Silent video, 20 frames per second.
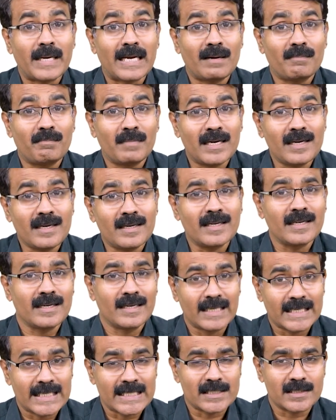pigmented
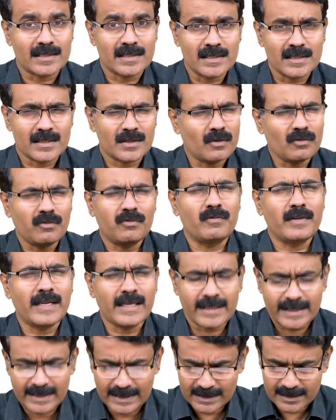lesions of
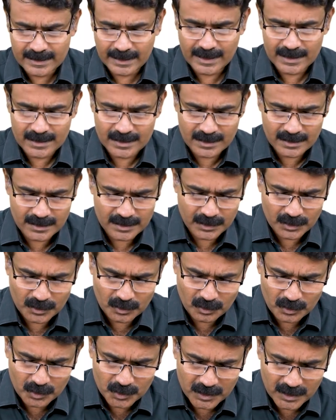varying sizes,
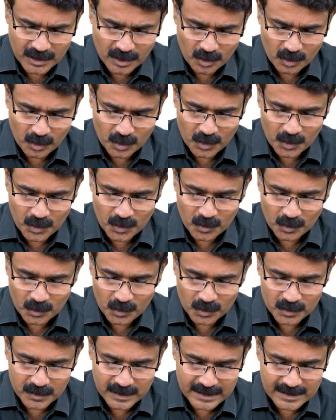usually around 2
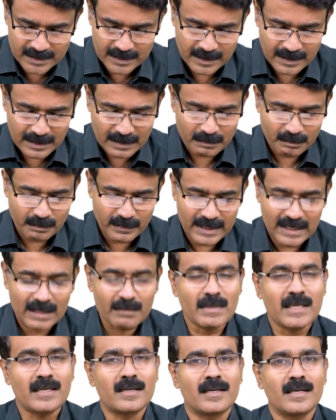to 6
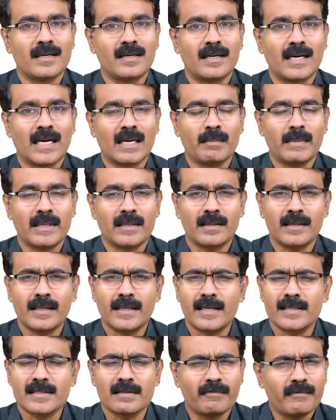millimeter in diameter.
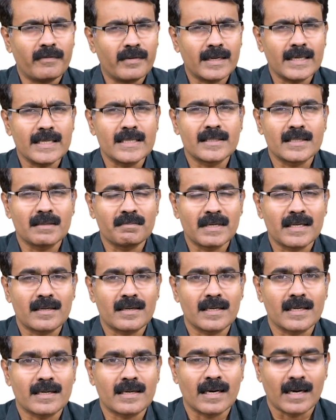It has a very
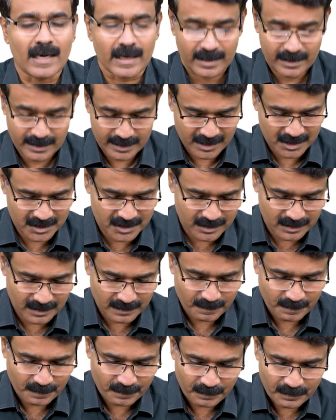symmetric architecture.
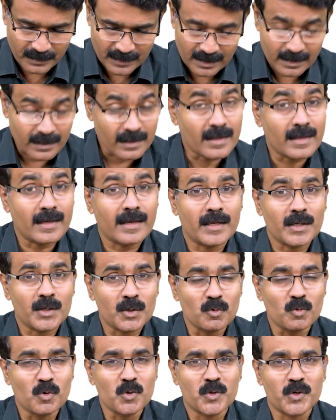They
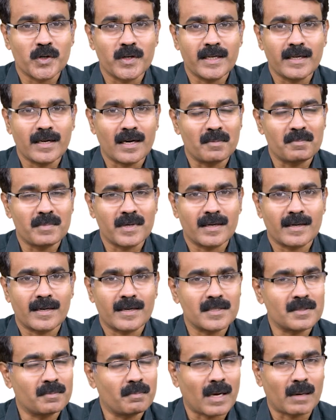usually appear
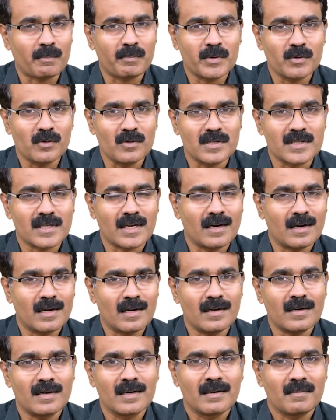as papules
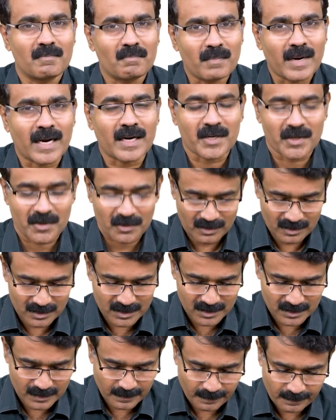or
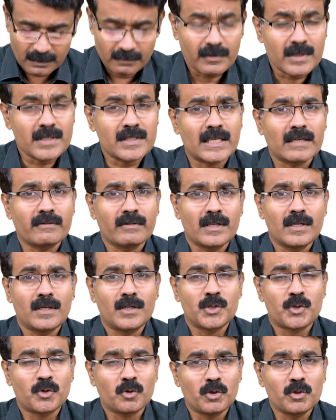macules. First, I
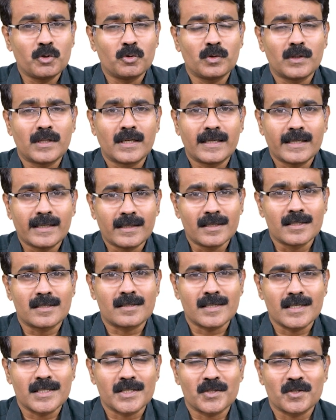will show you the
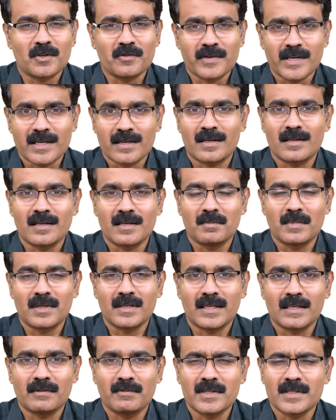illustration of
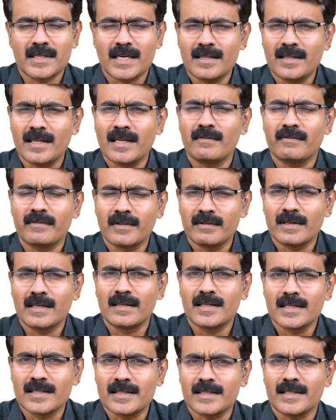intradermal nevus and then we
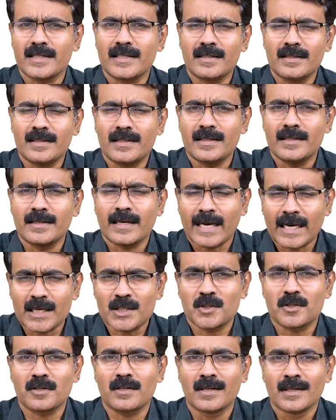will see the
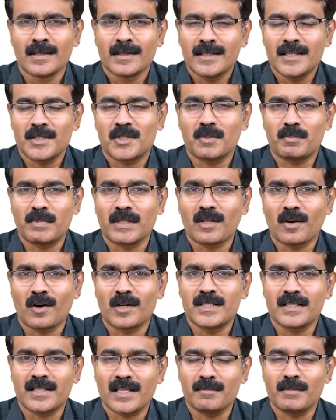actual
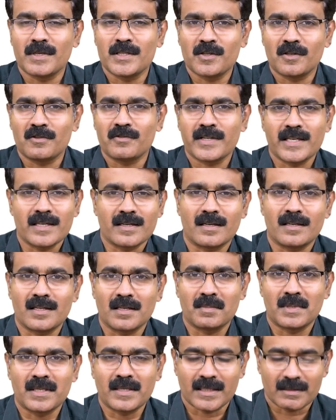histopathologic image of
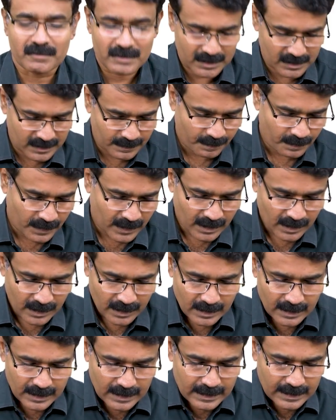intradermal nevus.
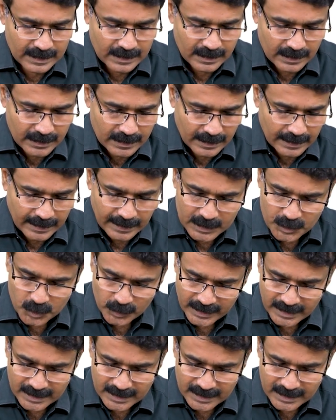As you